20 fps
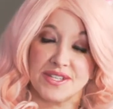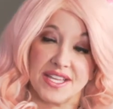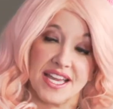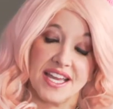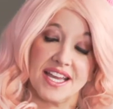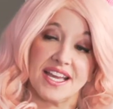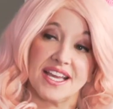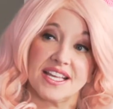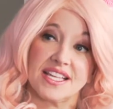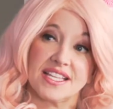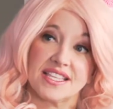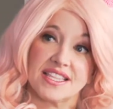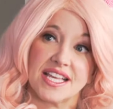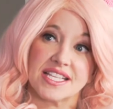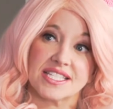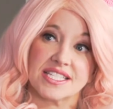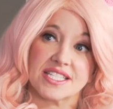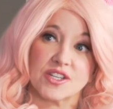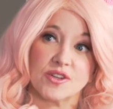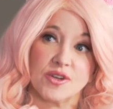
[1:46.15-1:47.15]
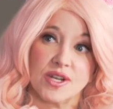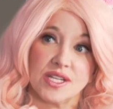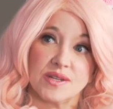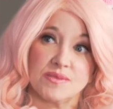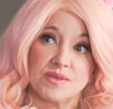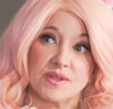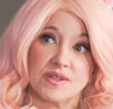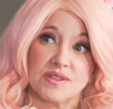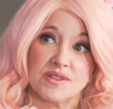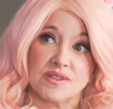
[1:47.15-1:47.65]
Yeah, that's
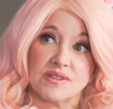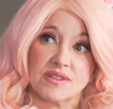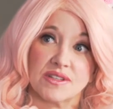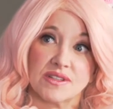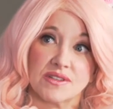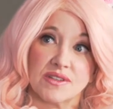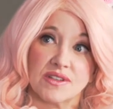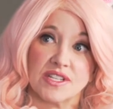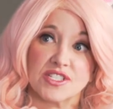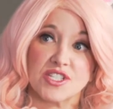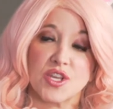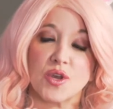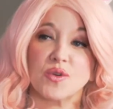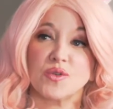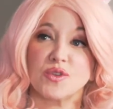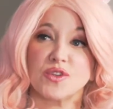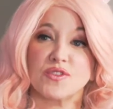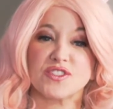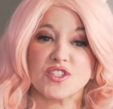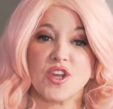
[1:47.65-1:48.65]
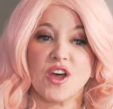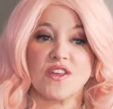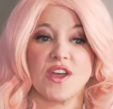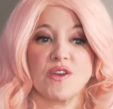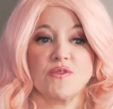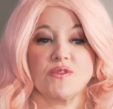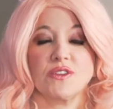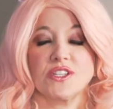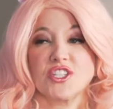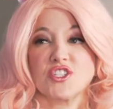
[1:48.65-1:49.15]
incredible. So you saw
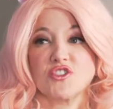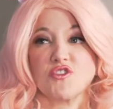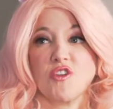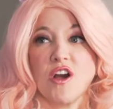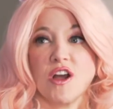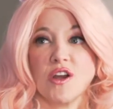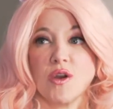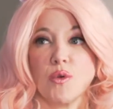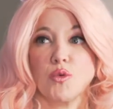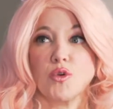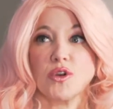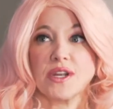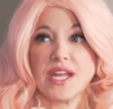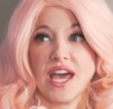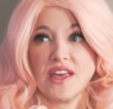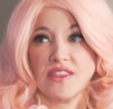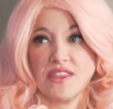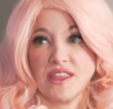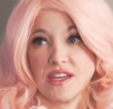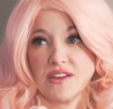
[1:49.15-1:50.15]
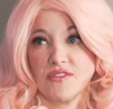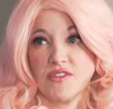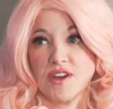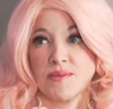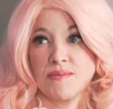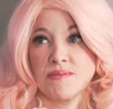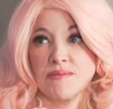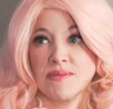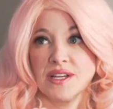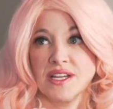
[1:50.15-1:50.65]
that really strong work ethic
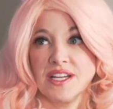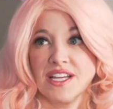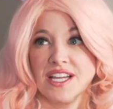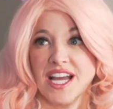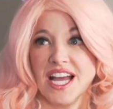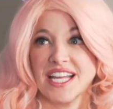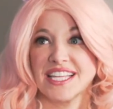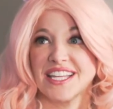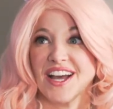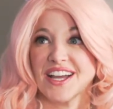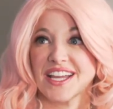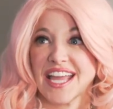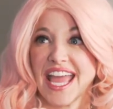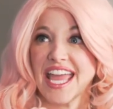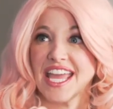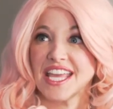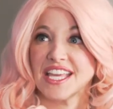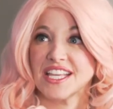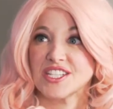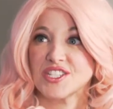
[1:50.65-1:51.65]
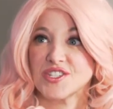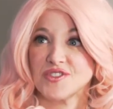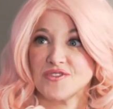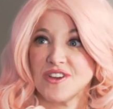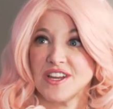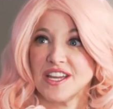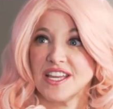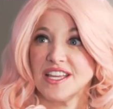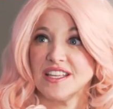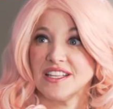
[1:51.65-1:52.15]
from a young age,
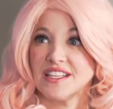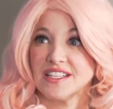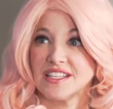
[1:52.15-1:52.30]
right?